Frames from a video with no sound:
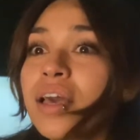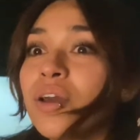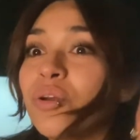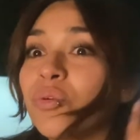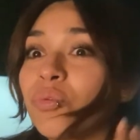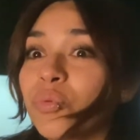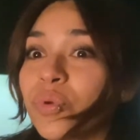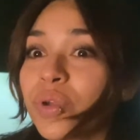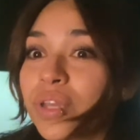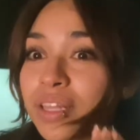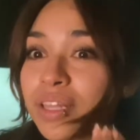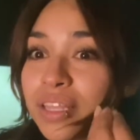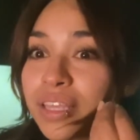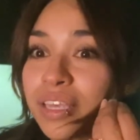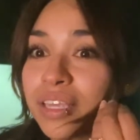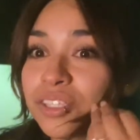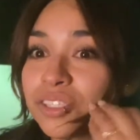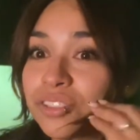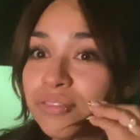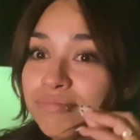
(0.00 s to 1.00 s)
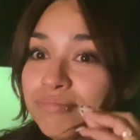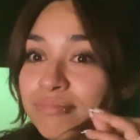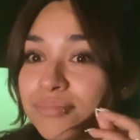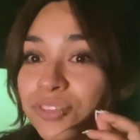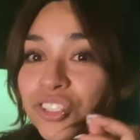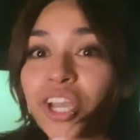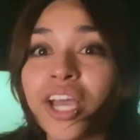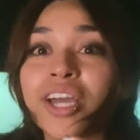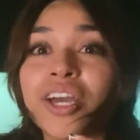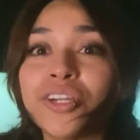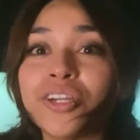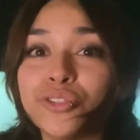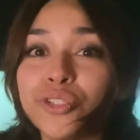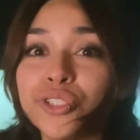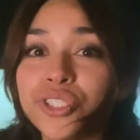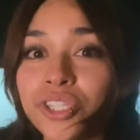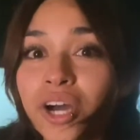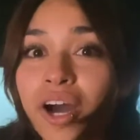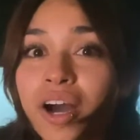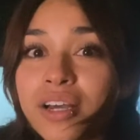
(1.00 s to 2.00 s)
really check on your
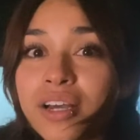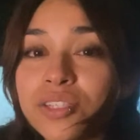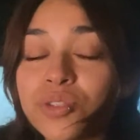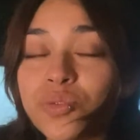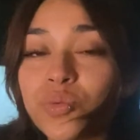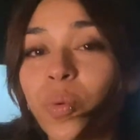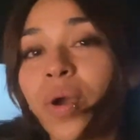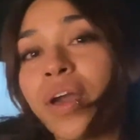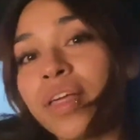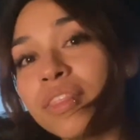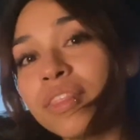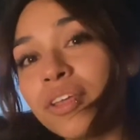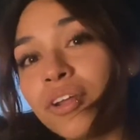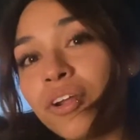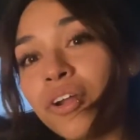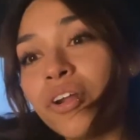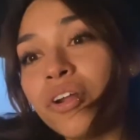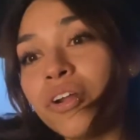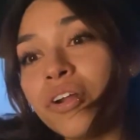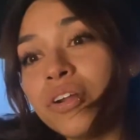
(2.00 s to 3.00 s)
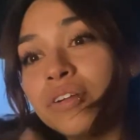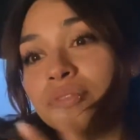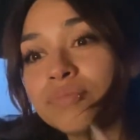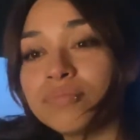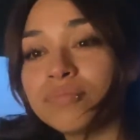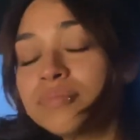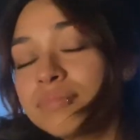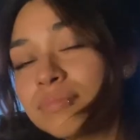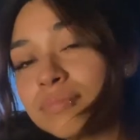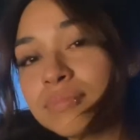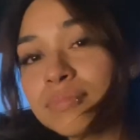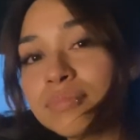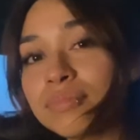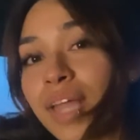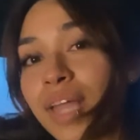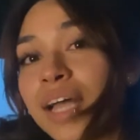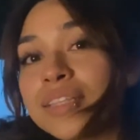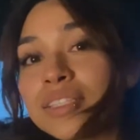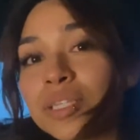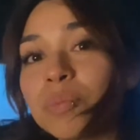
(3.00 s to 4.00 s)
dogs when they're
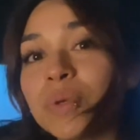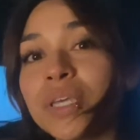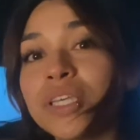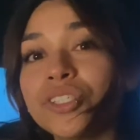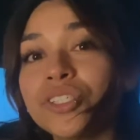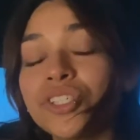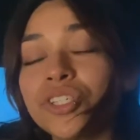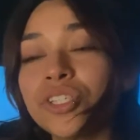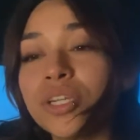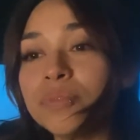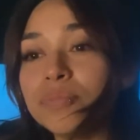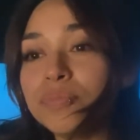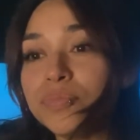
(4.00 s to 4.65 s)
at the beach.